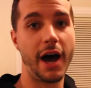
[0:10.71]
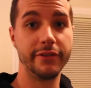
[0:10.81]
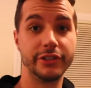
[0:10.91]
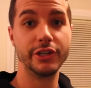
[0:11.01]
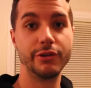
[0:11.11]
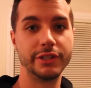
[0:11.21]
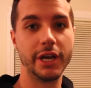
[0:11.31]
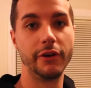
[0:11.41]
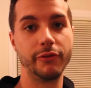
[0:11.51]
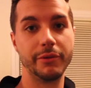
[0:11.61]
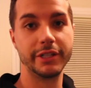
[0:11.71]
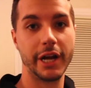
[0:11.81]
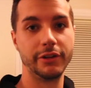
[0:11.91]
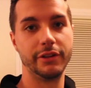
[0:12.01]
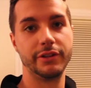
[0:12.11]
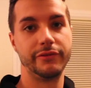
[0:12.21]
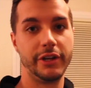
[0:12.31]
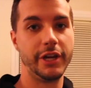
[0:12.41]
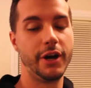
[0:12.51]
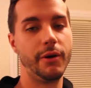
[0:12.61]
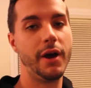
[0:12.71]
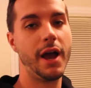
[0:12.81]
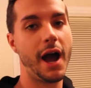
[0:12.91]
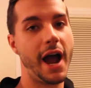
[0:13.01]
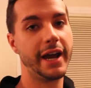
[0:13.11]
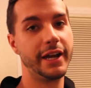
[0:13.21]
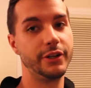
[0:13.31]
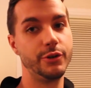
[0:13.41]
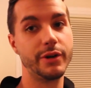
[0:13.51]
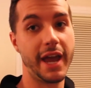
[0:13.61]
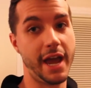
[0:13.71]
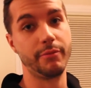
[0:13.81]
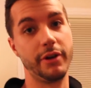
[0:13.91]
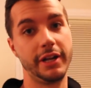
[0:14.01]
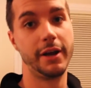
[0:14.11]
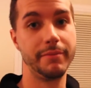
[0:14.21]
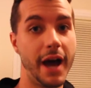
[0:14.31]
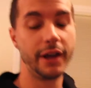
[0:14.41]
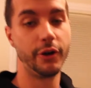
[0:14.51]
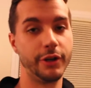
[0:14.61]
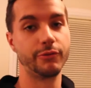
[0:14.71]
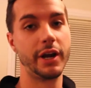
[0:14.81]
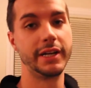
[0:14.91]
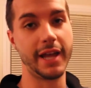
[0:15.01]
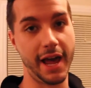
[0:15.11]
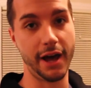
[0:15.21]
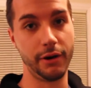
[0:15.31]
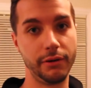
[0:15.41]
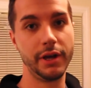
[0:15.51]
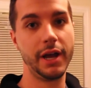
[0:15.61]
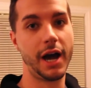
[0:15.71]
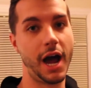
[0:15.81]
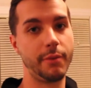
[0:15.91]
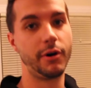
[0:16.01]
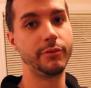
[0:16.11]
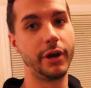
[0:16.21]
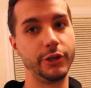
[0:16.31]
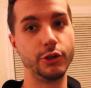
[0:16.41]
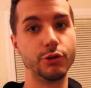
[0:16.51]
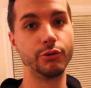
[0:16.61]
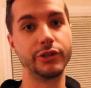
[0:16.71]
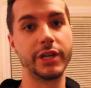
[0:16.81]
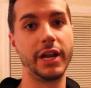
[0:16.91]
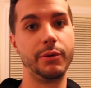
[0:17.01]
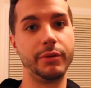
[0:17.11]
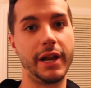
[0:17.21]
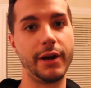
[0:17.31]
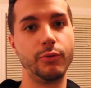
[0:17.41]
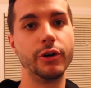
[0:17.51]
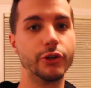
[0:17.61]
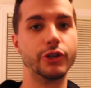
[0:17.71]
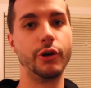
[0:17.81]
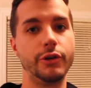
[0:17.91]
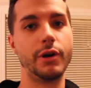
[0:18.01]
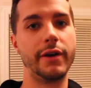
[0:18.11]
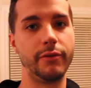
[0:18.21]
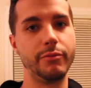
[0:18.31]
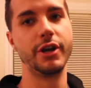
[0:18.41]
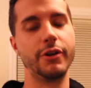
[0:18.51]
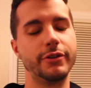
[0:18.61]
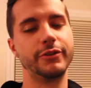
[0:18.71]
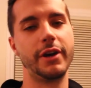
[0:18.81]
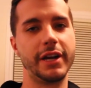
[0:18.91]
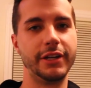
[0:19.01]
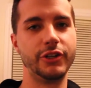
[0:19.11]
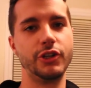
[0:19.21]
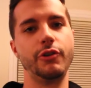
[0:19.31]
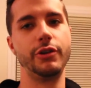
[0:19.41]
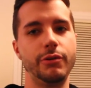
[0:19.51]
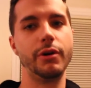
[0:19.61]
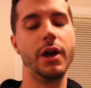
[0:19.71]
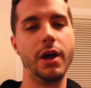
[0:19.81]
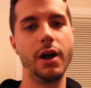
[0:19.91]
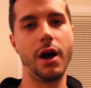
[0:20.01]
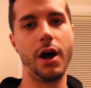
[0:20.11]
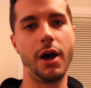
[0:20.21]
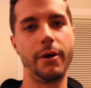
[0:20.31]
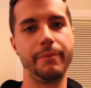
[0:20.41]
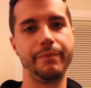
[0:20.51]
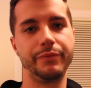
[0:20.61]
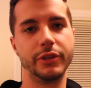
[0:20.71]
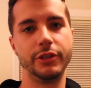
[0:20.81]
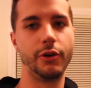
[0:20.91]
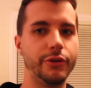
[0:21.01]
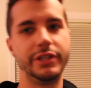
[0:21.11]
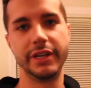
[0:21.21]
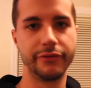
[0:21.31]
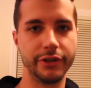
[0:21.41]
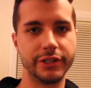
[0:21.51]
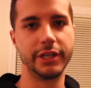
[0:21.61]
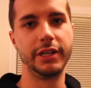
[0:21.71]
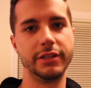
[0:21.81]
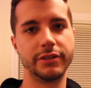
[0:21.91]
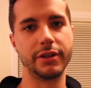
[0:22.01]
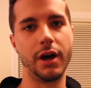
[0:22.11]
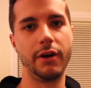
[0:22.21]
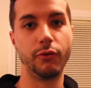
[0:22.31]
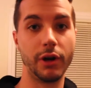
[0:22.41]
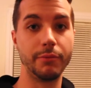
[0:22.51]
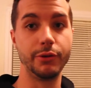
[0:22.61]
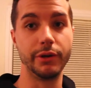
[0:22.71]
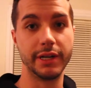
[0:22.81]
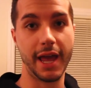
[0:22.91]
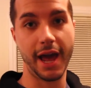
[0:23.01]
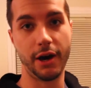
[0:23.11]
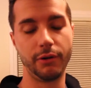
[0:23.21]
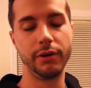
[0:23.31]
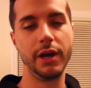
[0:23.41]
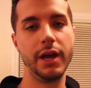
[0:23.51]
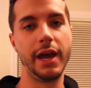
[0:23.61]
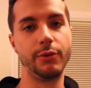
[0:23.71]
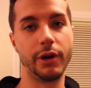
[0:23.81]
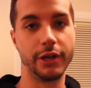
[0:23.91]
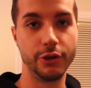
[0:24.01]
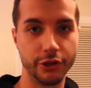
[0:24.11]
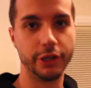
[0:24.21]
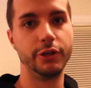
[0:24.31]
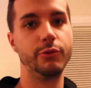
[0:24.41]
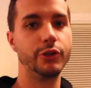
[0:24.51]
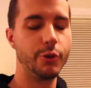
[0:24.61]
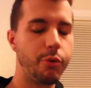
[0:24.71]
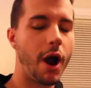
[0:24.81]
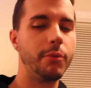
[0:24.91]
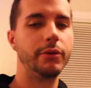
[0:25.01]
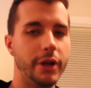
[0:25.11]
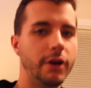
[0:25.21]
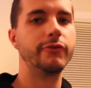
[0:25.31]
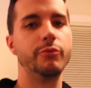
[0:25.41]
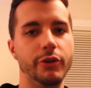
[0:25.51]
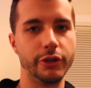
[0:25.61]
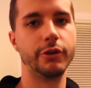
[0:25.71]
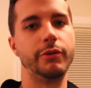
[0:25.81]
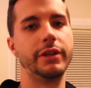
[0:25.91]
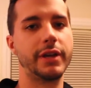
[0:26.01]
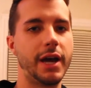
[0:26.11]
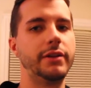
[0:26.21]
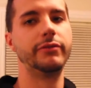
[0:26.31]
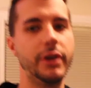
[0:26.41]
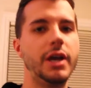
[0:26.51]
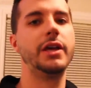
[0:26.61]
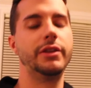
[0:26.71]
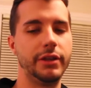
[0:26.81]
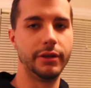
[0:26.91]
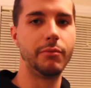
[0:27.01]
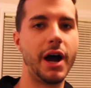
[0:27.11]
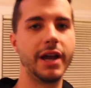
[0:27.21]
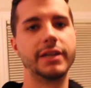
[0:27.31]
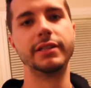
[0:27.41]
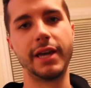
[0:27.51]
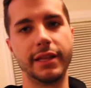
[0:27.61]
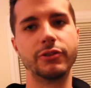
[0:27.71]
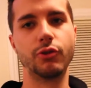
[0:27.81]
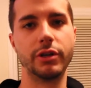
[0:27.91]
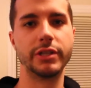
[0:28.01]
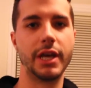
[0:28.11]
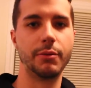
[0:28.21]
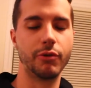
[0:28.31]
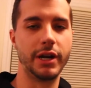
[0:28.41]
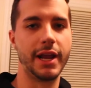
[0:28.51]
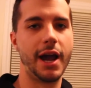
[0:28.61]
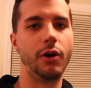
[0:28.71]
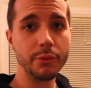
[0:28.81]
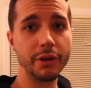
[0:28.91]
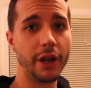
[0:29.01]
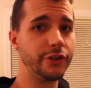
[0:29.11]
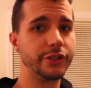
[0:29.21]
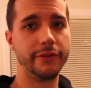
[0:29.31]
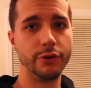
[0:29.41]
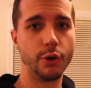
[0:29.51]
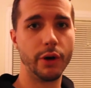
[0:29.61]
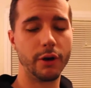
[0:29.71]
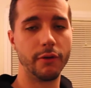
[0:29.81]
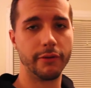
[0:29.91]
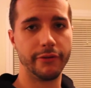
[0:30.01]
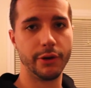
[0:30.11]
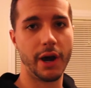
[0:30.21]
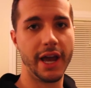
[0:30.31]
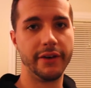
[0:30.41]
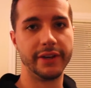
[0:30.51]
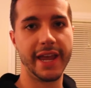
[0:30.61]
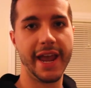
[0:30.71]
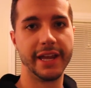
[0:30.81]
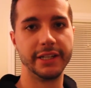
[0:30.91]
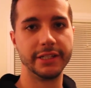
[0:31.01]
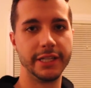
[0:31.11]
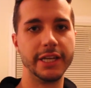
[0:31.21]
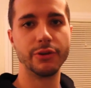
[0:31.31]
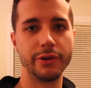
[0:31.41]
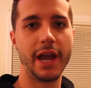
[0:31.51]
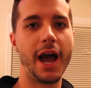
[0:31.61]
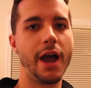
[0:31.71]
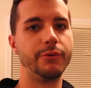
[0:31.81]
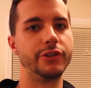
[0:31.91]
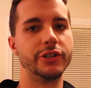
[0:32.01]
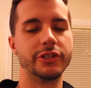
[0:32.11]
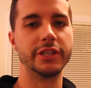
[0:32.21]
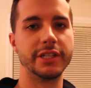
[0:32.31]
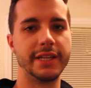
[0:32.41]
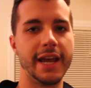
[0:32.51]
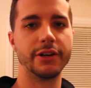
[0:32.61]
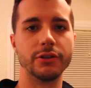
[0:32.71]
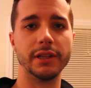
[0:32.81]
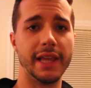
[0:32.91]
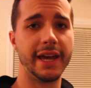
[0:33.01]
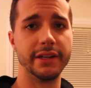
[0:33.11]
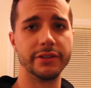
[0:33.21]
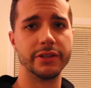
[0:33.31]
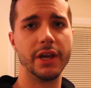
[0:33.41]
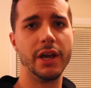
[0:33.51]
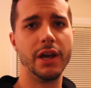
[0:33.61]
Obviously you can tell from the title of this video, I got a new camera and I'm not on it right now. I'm on my usual setup and I will show you, I have a mirror, so I kind of show you, you know, the differences of what I'm doing now and what I usually do, which you probably are familiar with, kind of the mic and that sort of setup right now. But I'll just give you a quick overview. I have a Canon T3i, which is the standard lens.